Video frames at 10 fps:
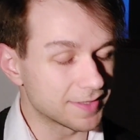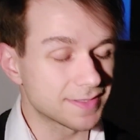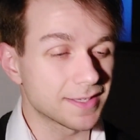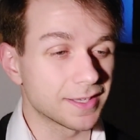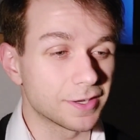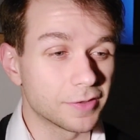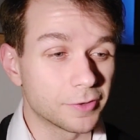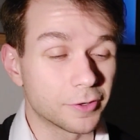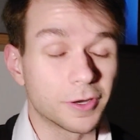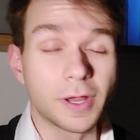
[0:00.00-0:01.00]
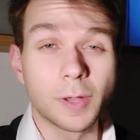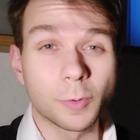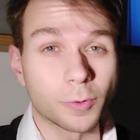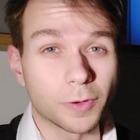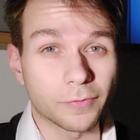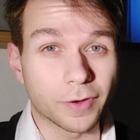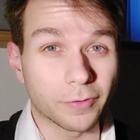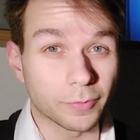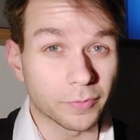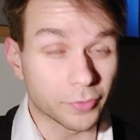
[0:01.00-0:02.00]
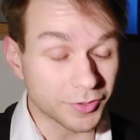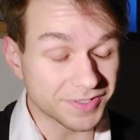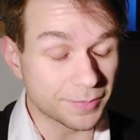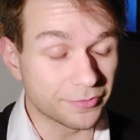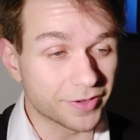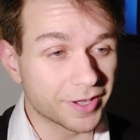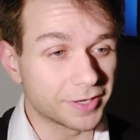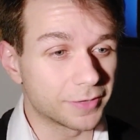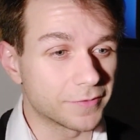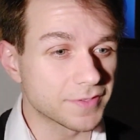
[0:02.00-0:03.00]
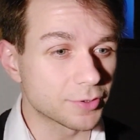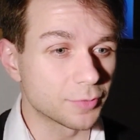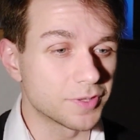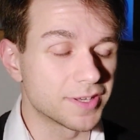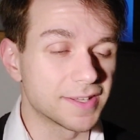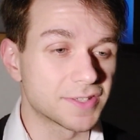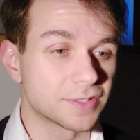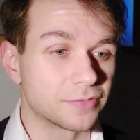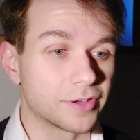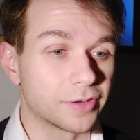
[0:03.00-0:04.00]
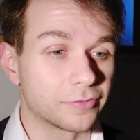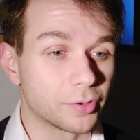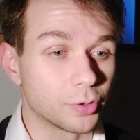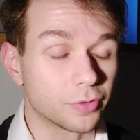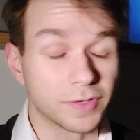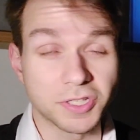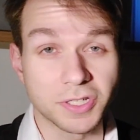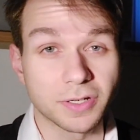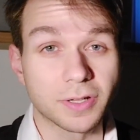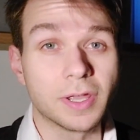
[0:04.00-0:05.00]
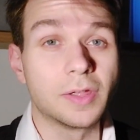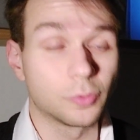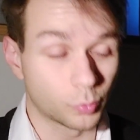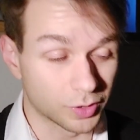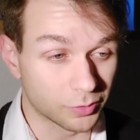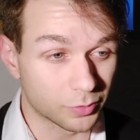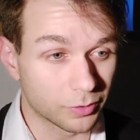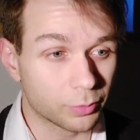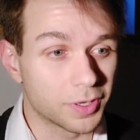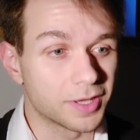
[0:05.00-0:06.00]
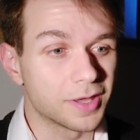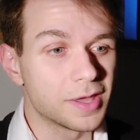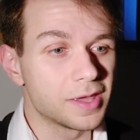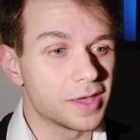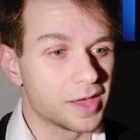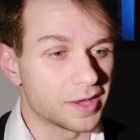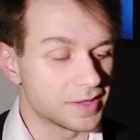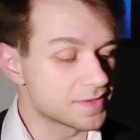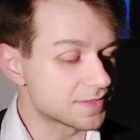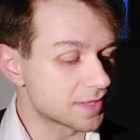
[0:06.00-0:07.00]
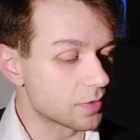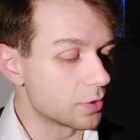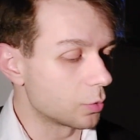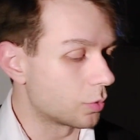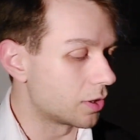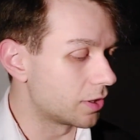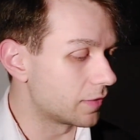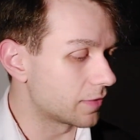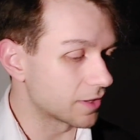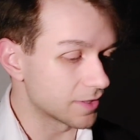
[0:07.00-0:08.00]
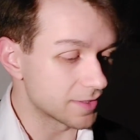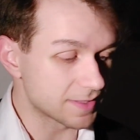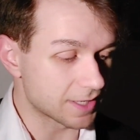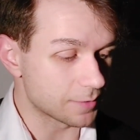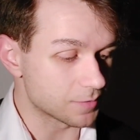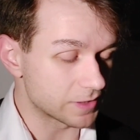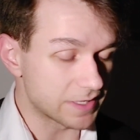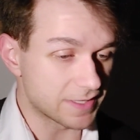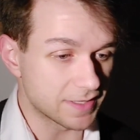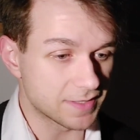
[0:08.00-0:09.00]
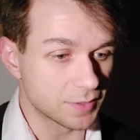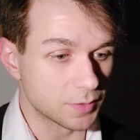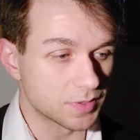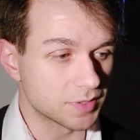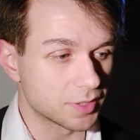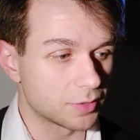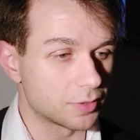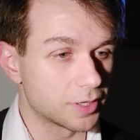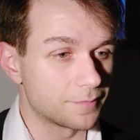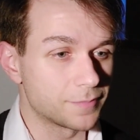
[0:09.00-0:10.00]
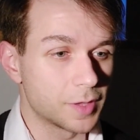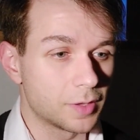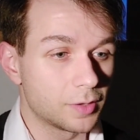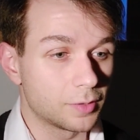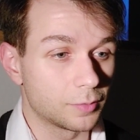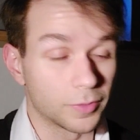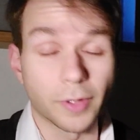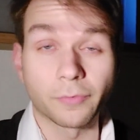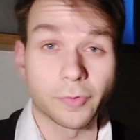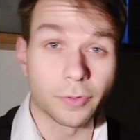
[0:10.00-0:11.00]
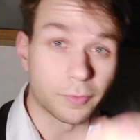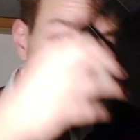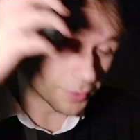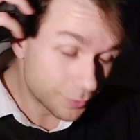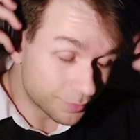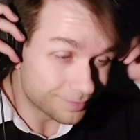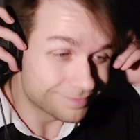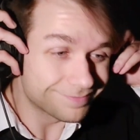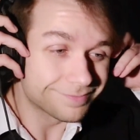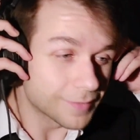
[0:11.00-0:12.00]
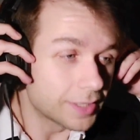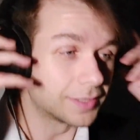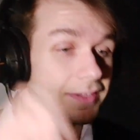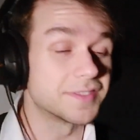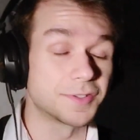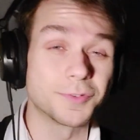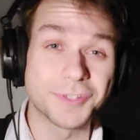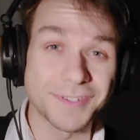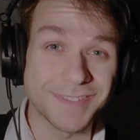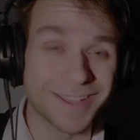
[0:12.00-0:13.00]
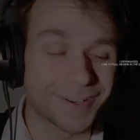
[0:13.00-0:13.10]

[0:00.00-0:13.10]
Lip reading: is another qualifier from the first semi-final of the Serbian national final for Eurovision 2023. And it's the one that it is time to listen to. So without further ado, let's do just